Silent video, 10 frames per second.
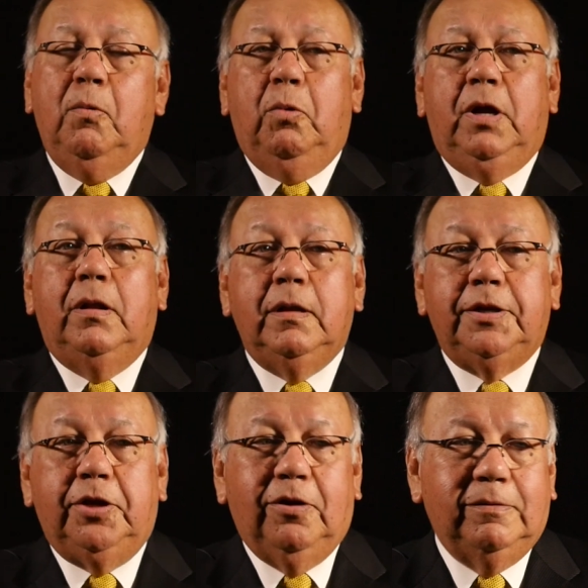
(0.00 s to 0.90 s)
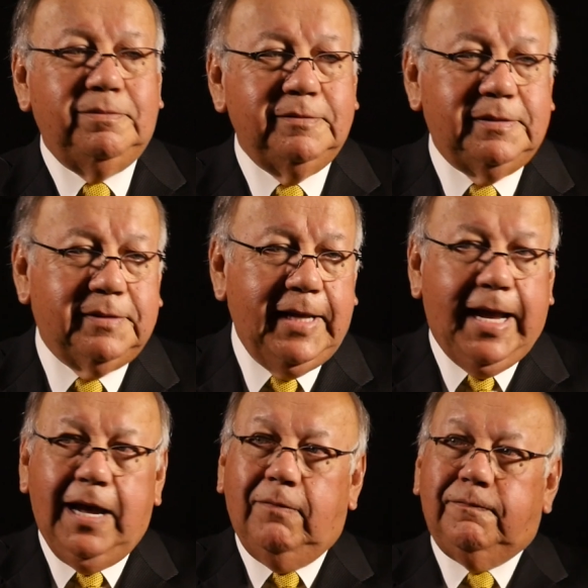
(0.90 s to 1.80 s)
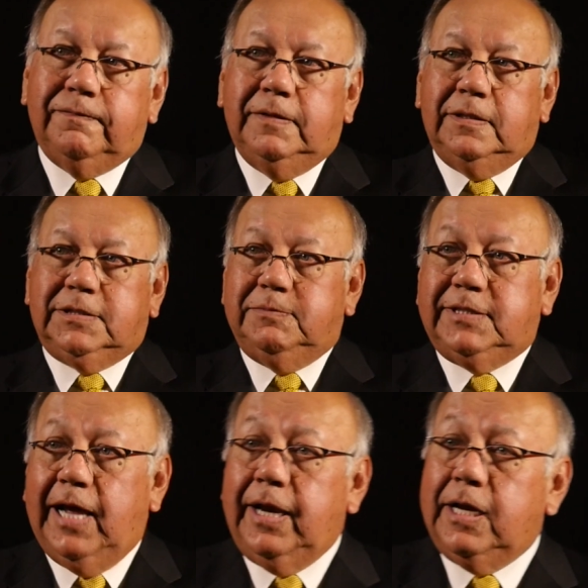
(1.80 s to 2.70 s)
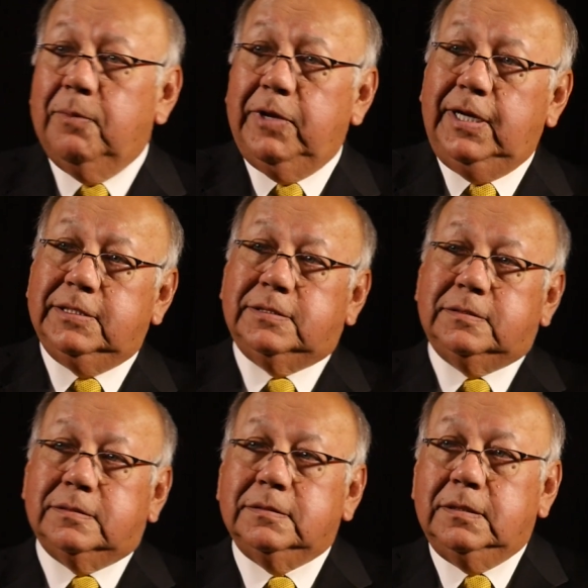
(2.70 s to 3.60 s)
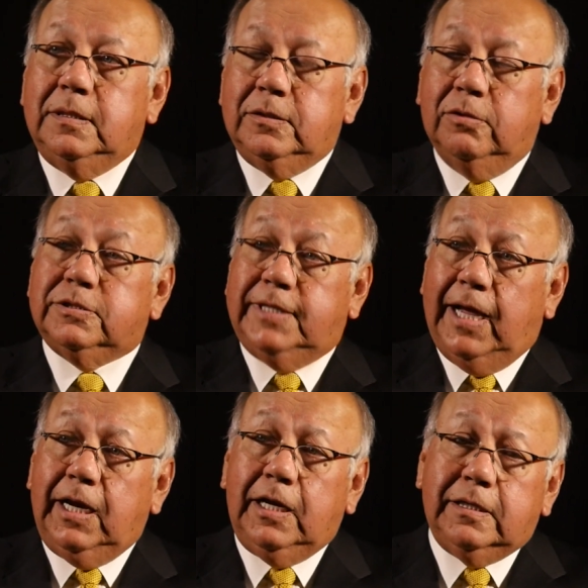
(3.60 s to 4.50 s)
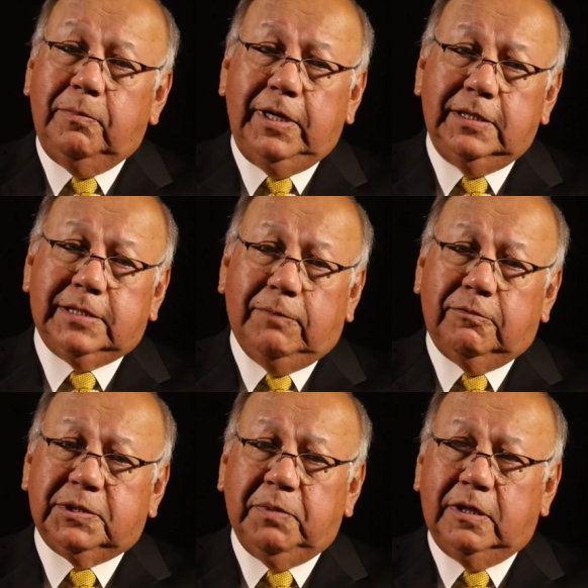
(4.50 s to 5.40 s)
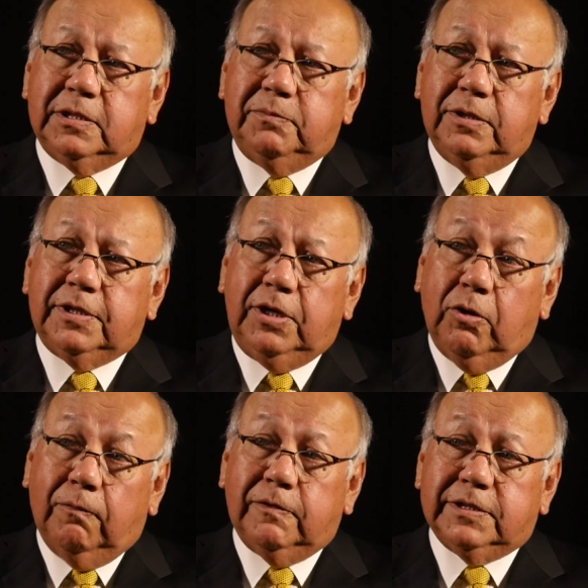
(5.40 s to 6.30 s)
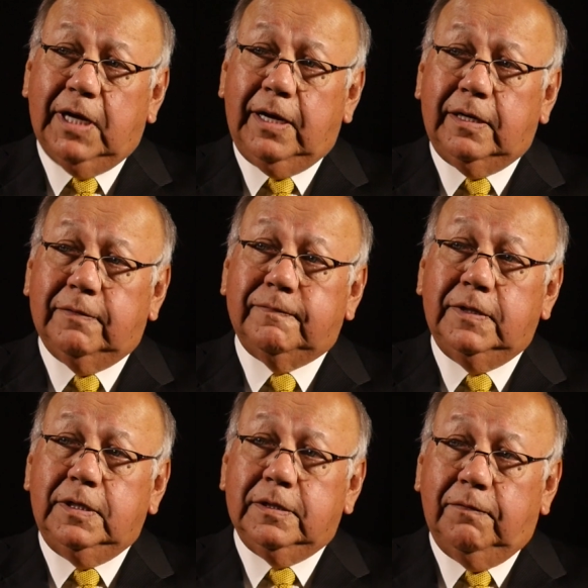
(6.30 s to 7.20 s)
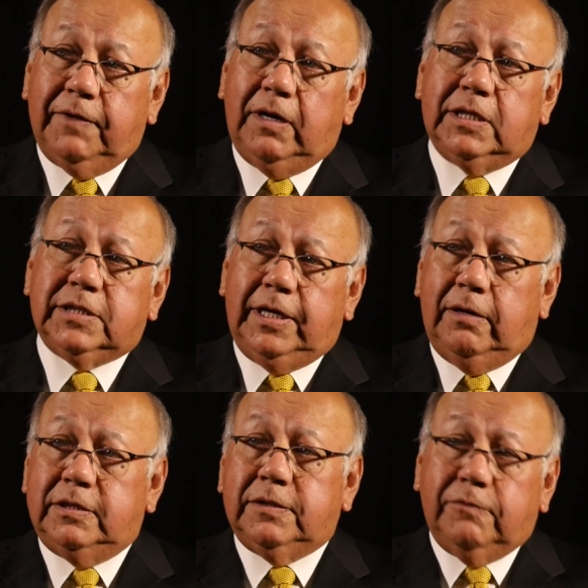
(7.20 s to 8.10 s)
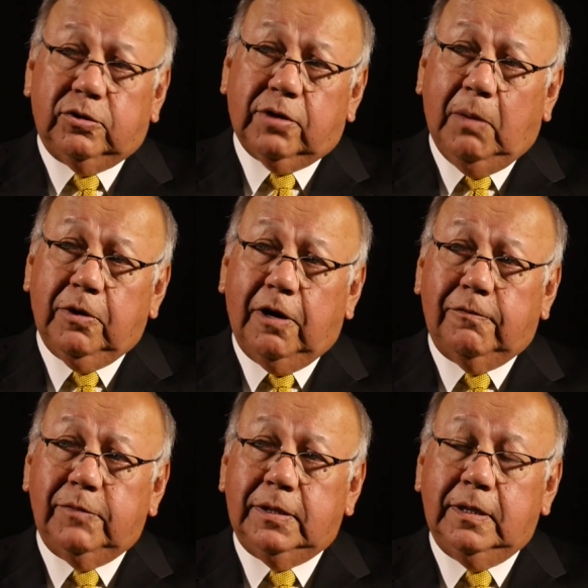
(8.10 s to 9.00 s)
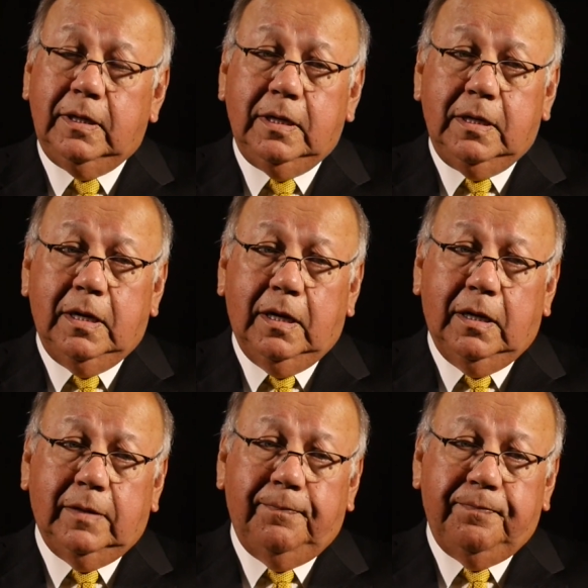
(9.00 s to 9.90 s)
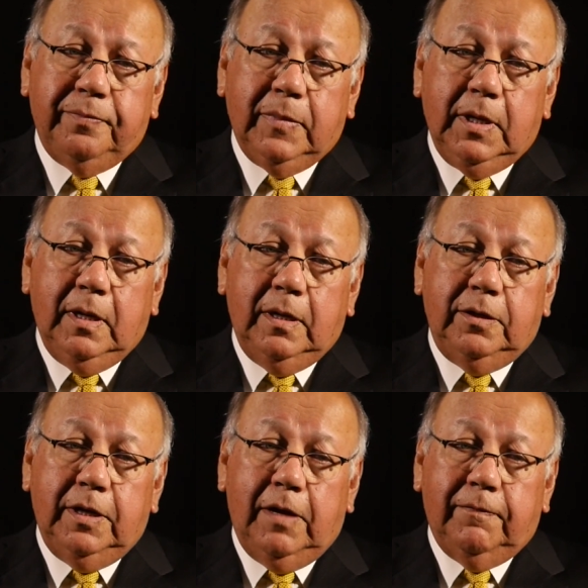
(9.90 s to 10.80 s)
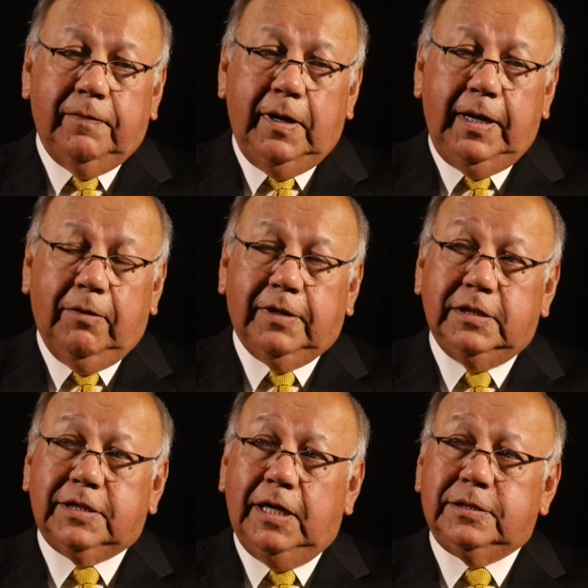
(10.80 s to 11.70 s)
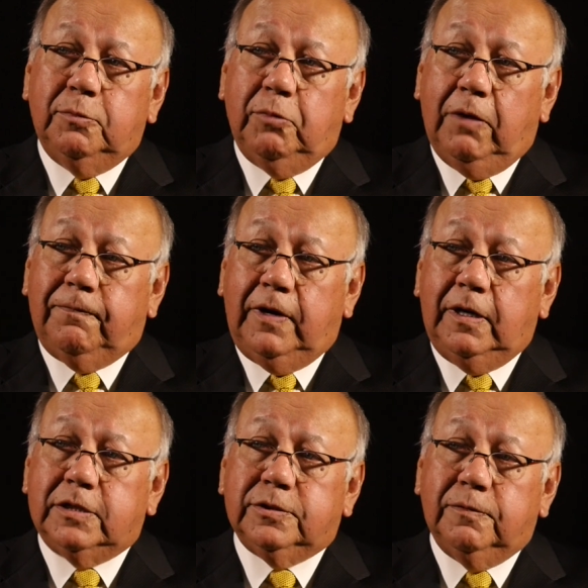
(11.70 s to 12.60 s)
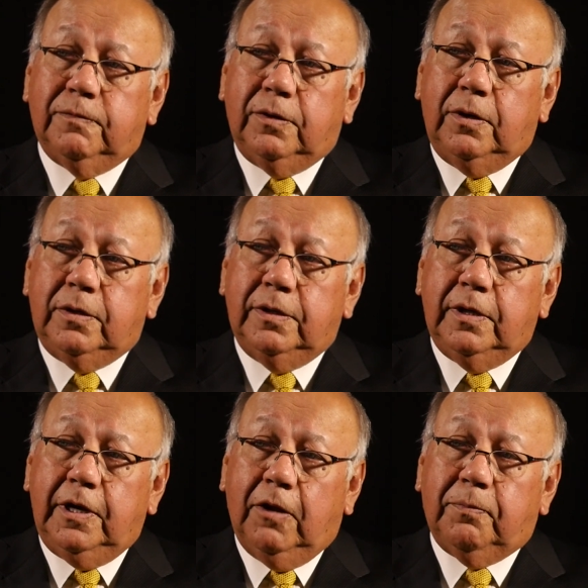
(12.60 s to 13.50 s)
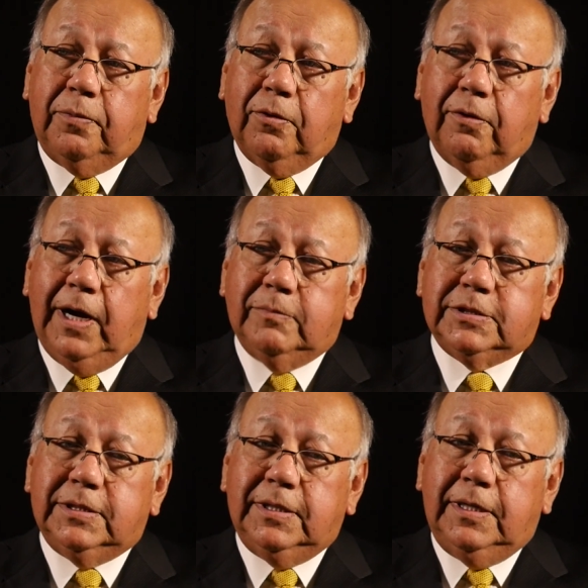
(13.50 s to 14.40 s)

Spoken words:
Well, you know, they have some standing committees. Those standing committees have responsibility and oversight of the various areas of our tribal government. Mm-hmm. You have health, education, welfare that's over the health programs.